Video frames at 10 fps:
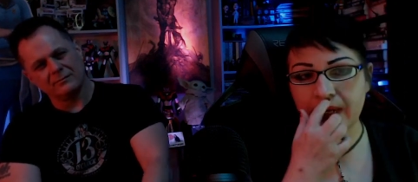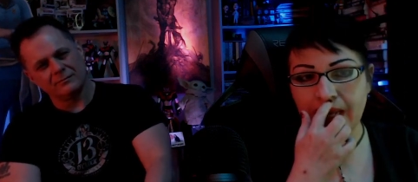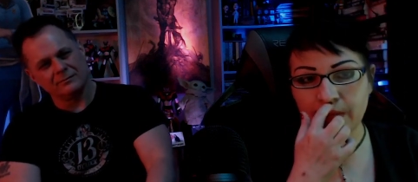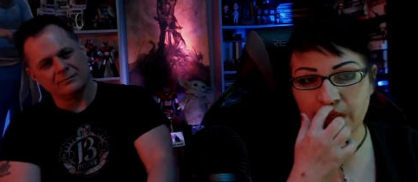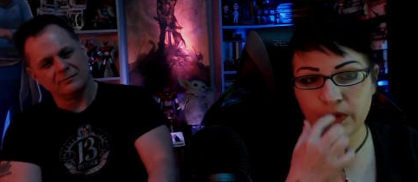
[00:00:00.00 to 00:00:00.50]
Speaker 1: of
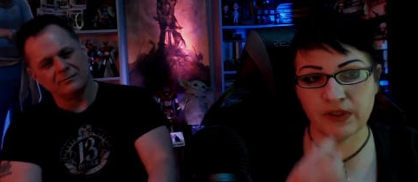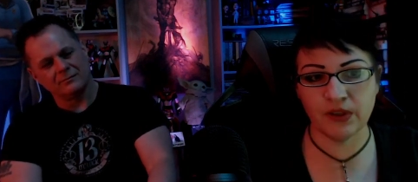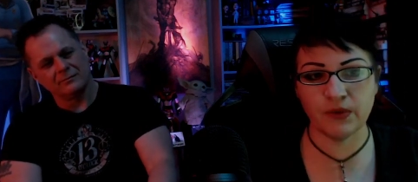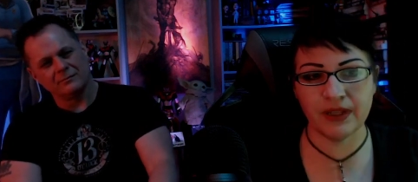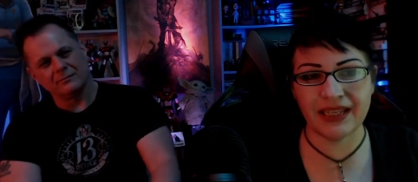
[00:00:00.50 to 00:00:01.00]
came into its
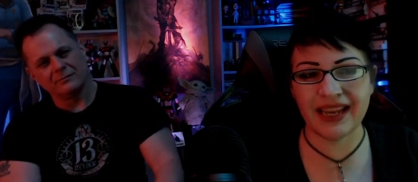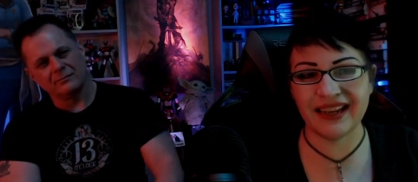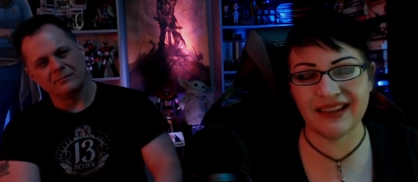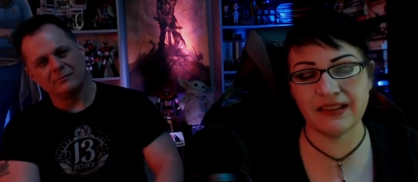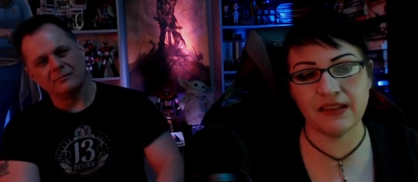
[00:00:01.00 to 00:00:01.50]
own in the
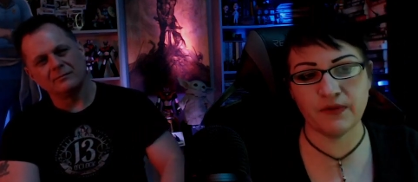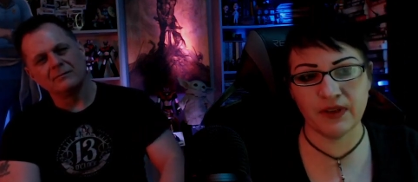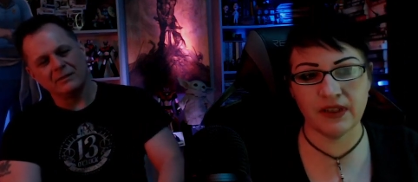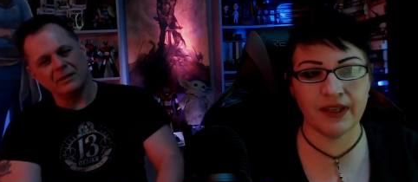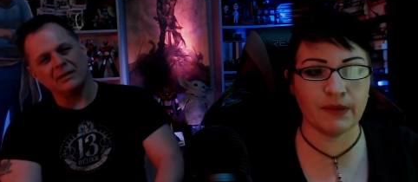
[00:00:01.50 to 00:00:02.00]
80s. I
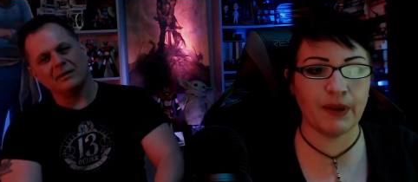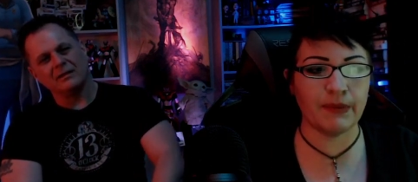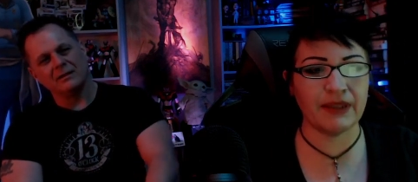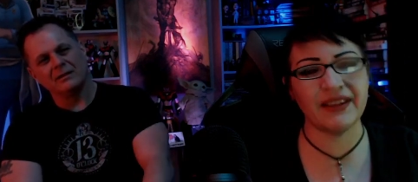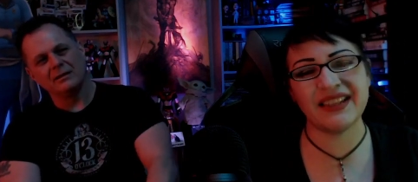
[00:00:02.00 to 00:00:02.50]
feel like yeah.
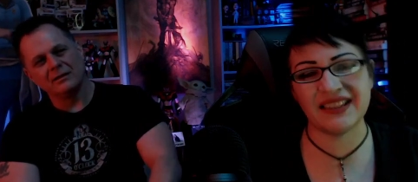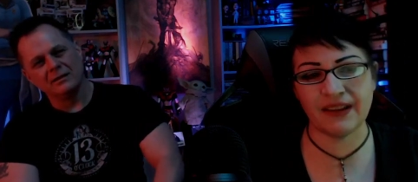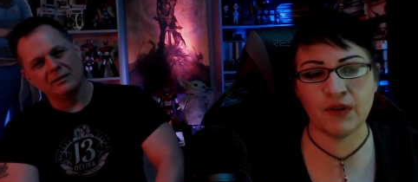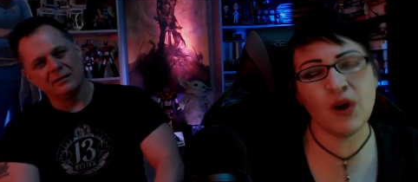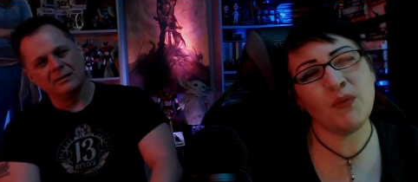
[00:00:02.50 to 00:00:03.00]
maybe late
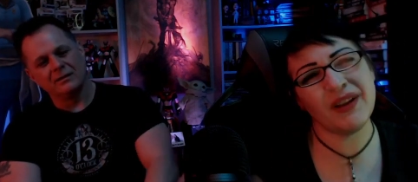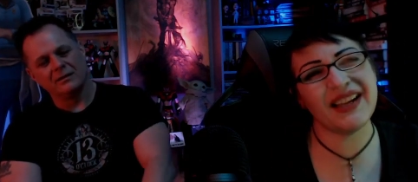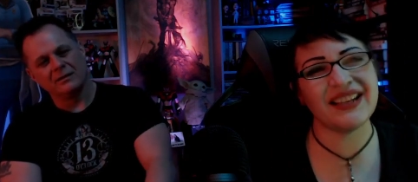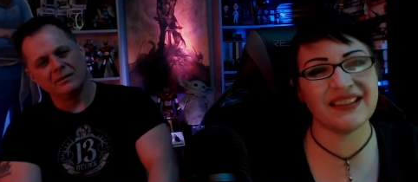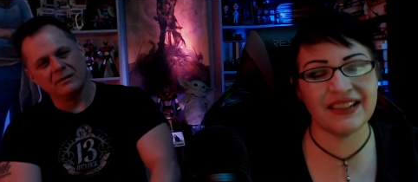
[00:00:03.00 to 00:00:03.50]
seven. Well, I
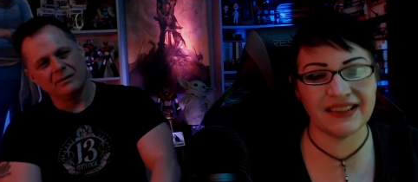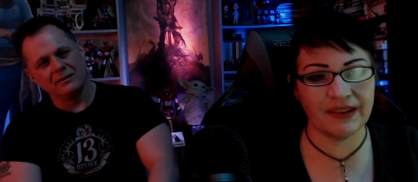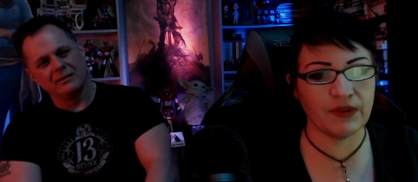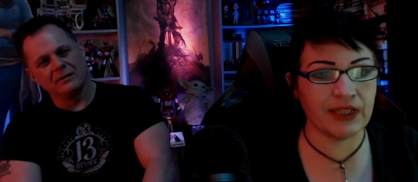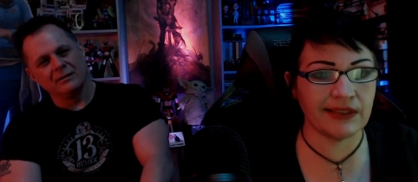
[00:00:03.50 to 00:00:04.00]
guess late
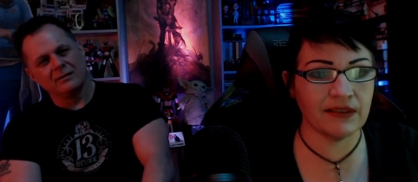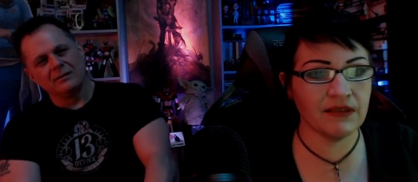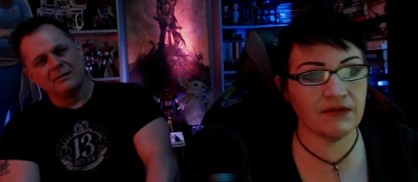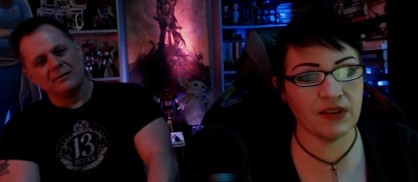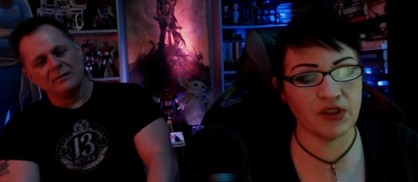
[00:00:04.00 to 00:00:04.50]
70s
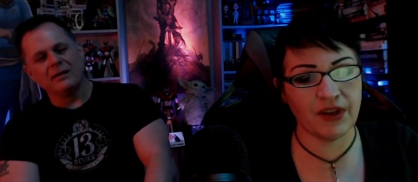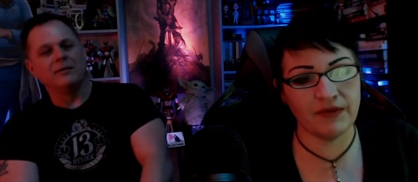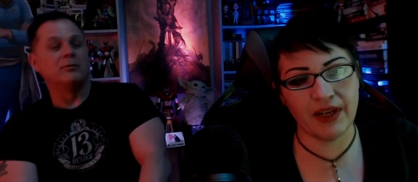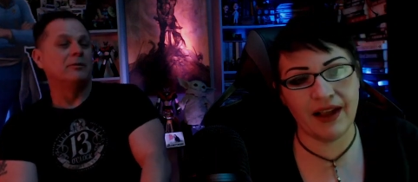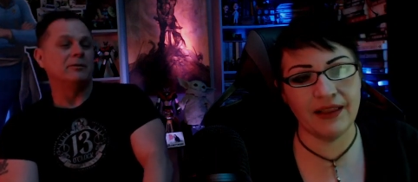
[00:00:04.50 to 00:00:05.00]
because yeah, like
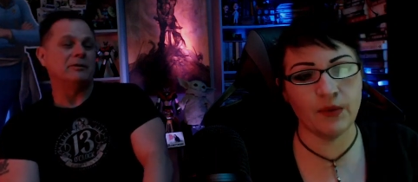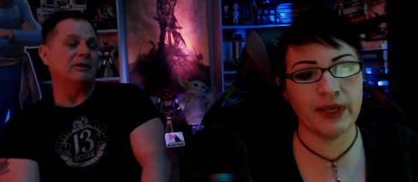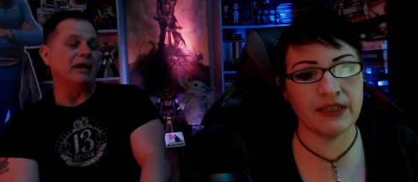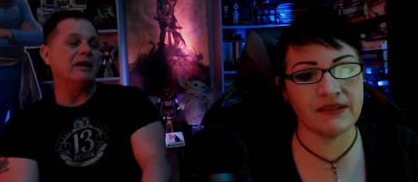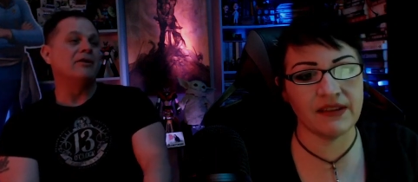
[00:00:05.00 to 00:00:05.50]
well,
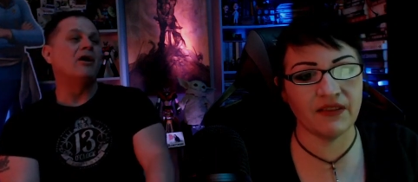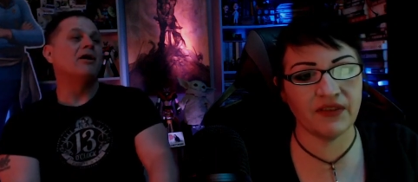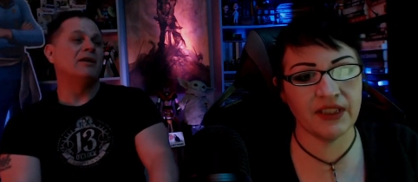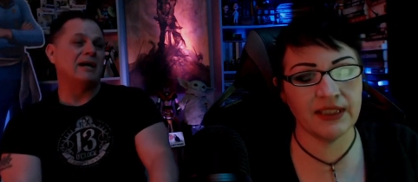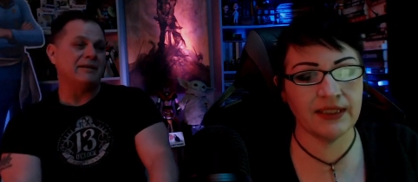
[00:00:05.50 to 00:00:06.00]
Halloween and in stuff.
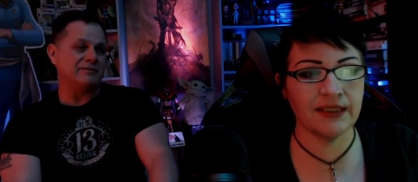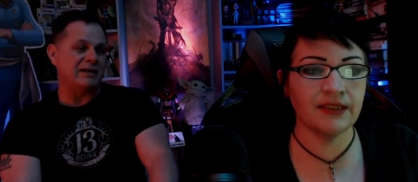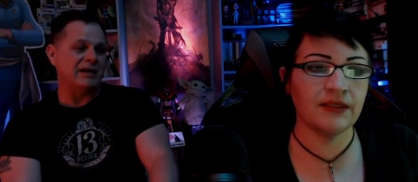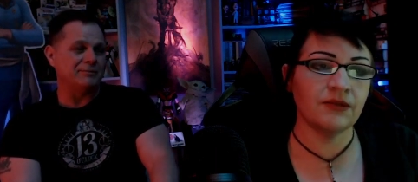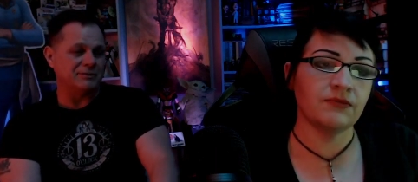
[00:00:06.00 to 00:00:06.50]
our
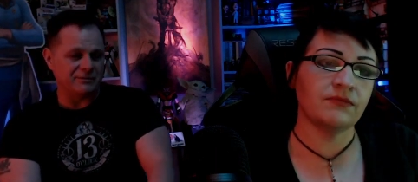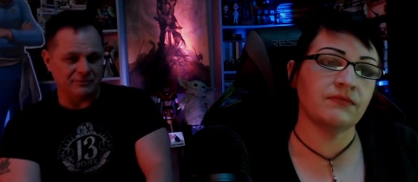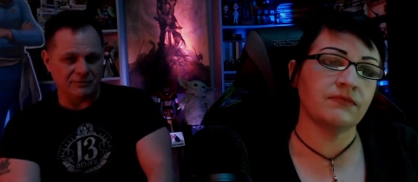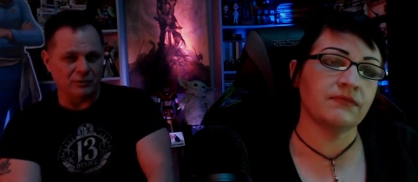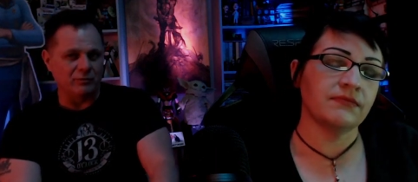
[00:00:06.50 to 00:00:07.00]
Speaker 2: lifetimes
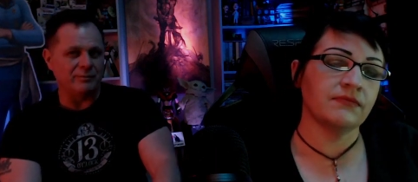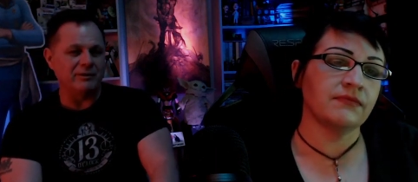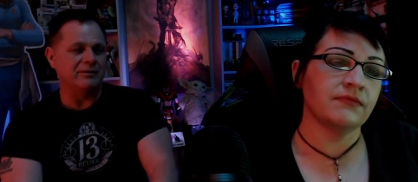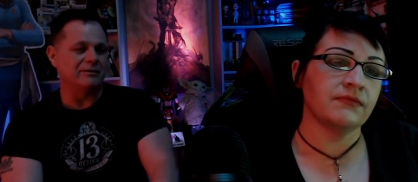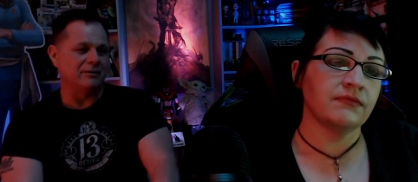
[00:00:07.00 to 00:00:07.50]
the
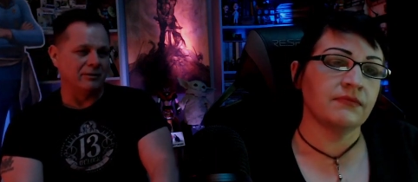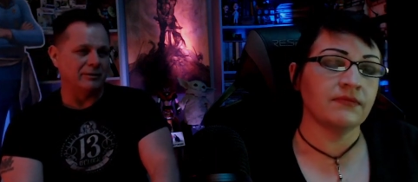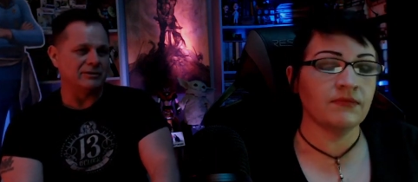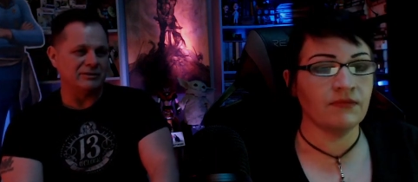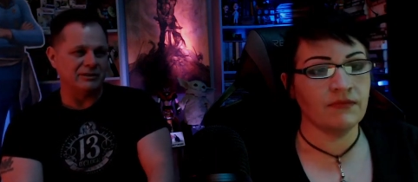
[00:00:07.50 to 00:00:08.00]
women
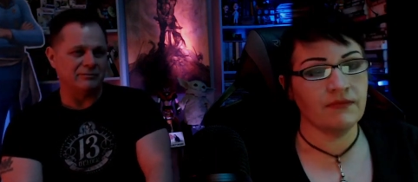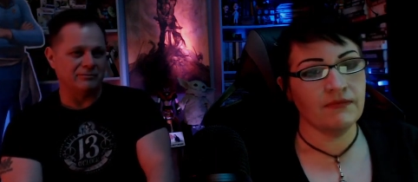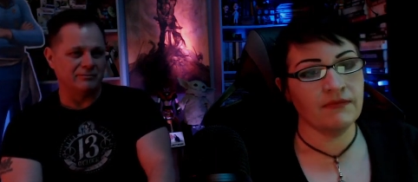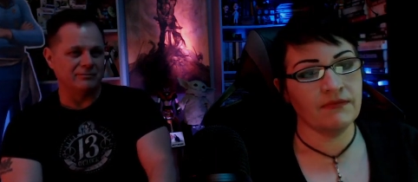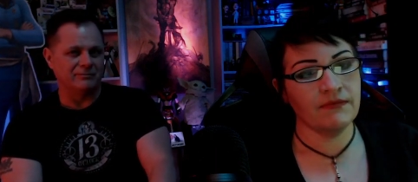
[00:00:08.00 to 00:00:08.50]
always did
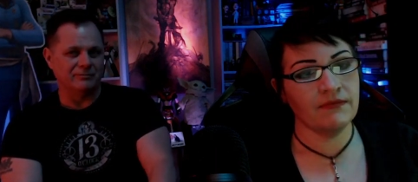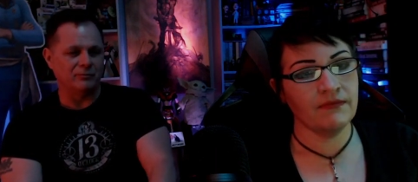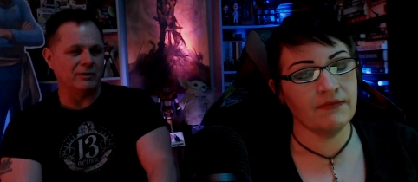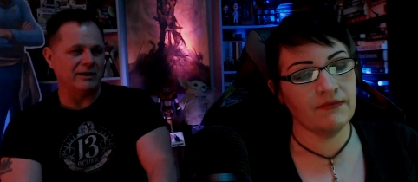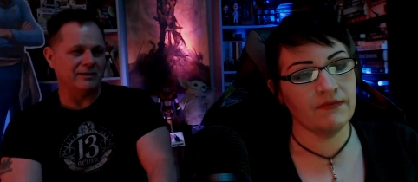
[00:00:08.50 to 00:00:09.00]

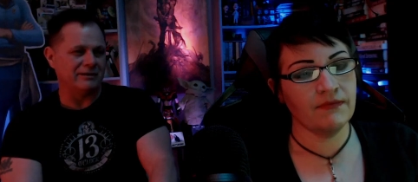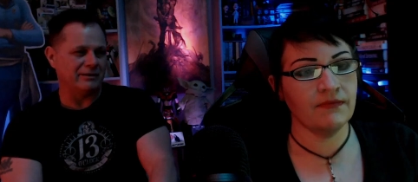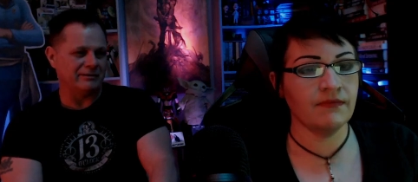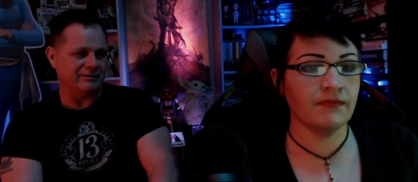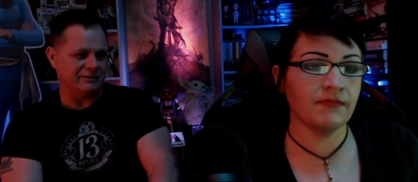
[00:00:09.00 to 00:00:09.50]
well.
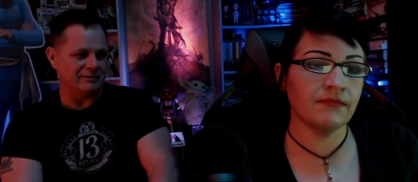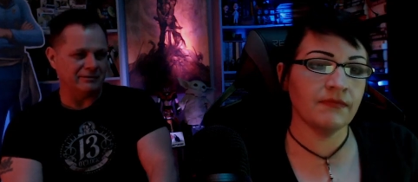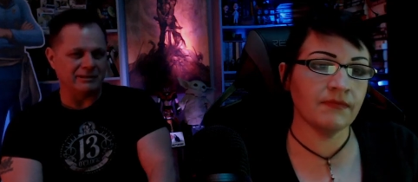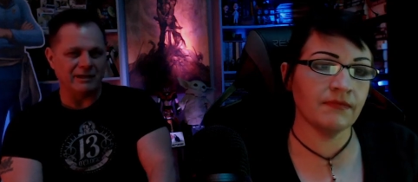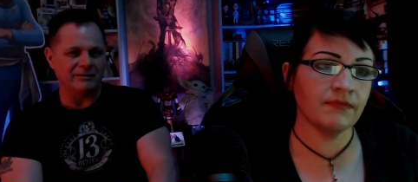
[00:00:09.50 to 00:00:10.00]
They
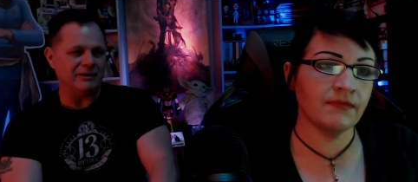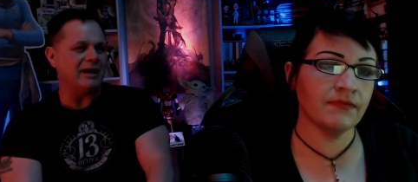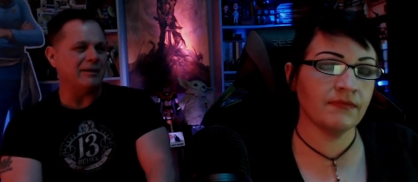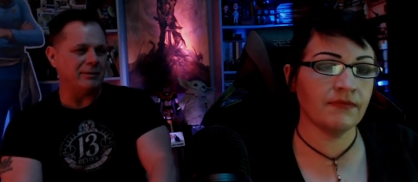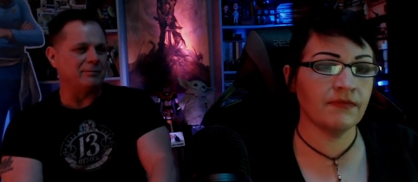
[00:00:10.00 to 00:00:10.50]
they
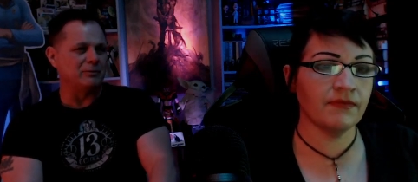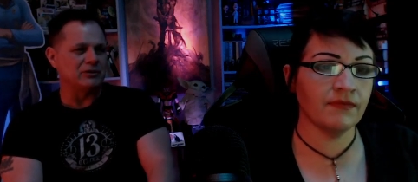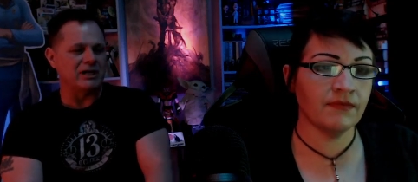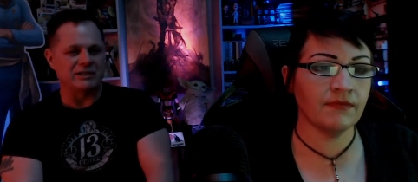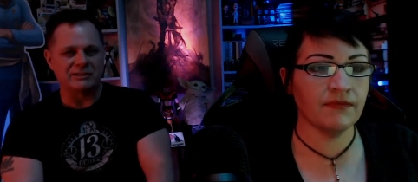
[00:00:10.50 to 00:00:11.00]
yeah people were
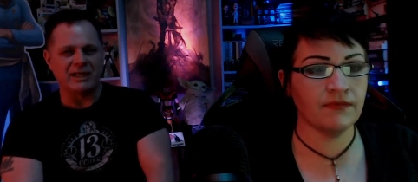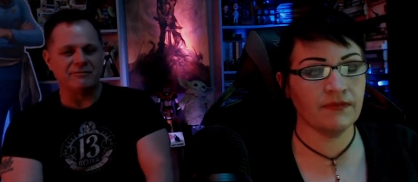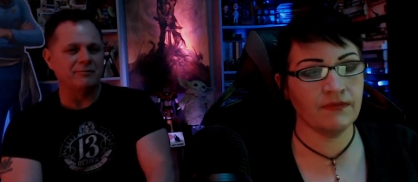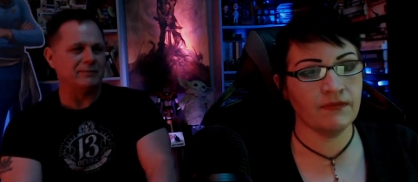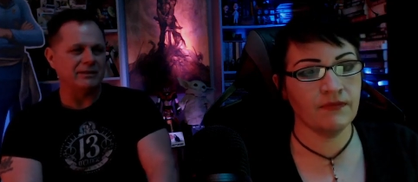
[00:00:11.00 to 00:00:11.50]
trying to save
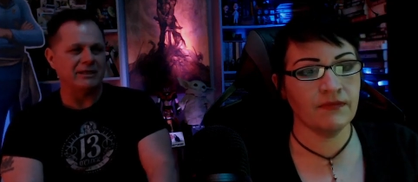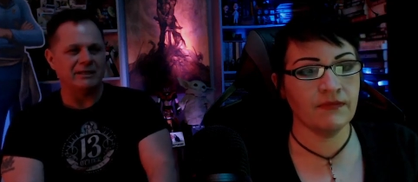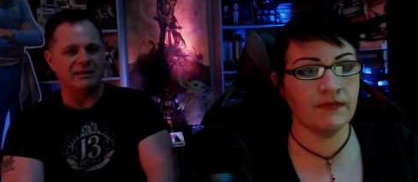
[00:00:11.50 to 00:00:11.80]
them, but they in